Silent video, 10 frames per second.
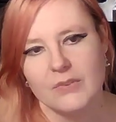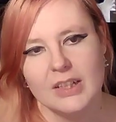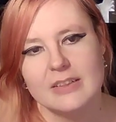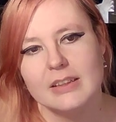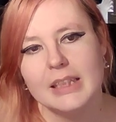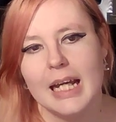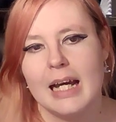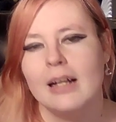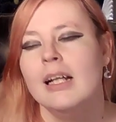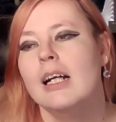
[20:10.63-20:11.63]
So
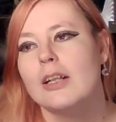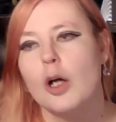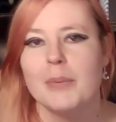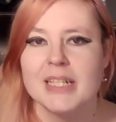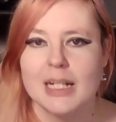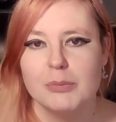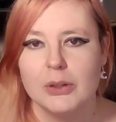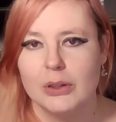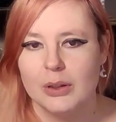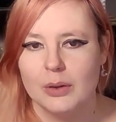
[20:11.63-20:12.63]
yeah, comment down
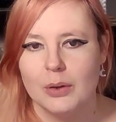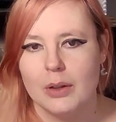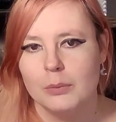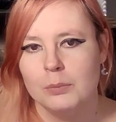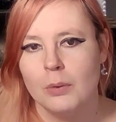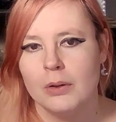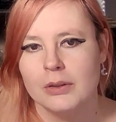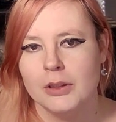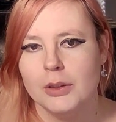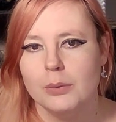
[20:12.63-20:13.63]
below
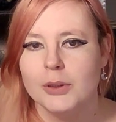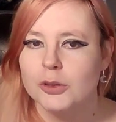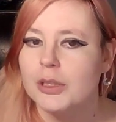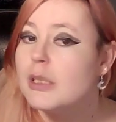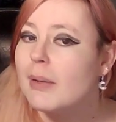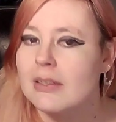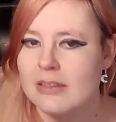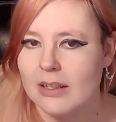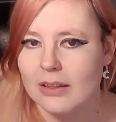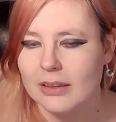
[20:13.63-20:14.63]
what you enjoyed about
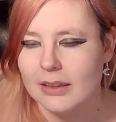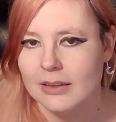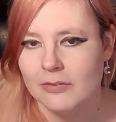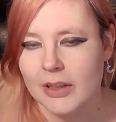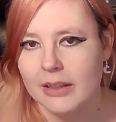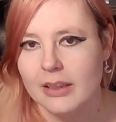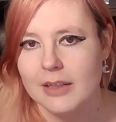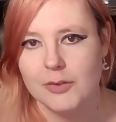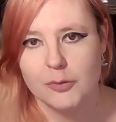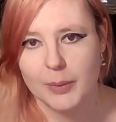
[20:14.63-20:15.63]
Scarlet and Violet
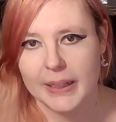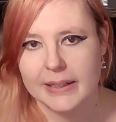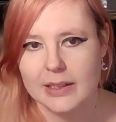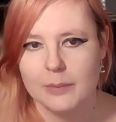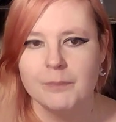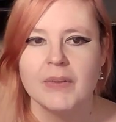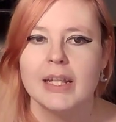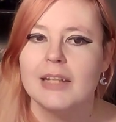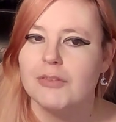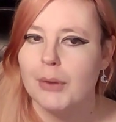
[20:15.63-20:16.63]
if you've played them.
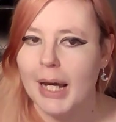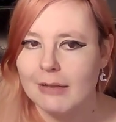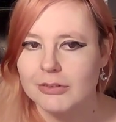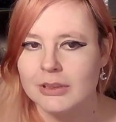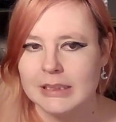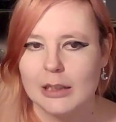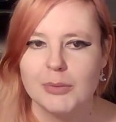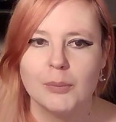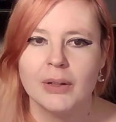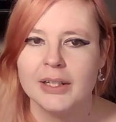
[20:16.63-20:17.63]
If you haven't, tell
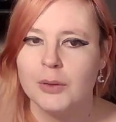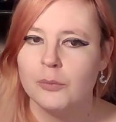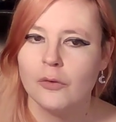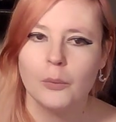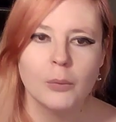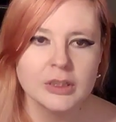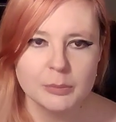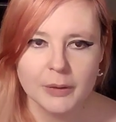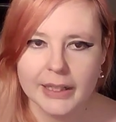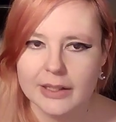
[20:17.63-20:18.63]
me why you don't want to
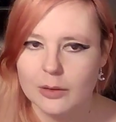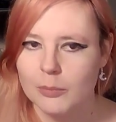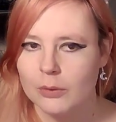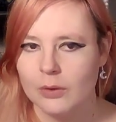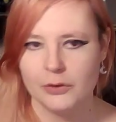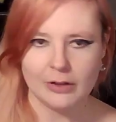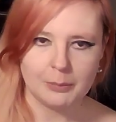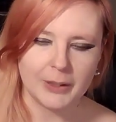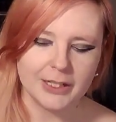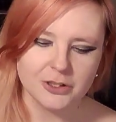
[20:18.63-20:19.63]
play them or your
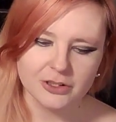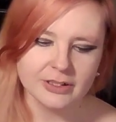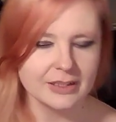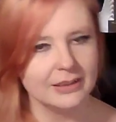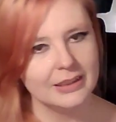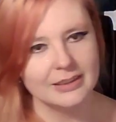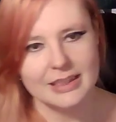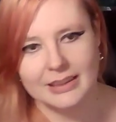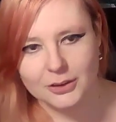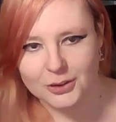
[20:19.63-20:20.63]
apprehensions, and let's
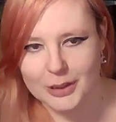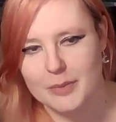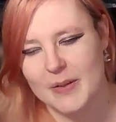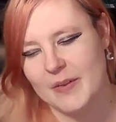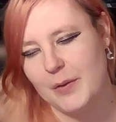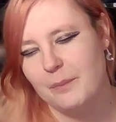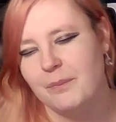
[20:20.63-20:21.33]
chat about it.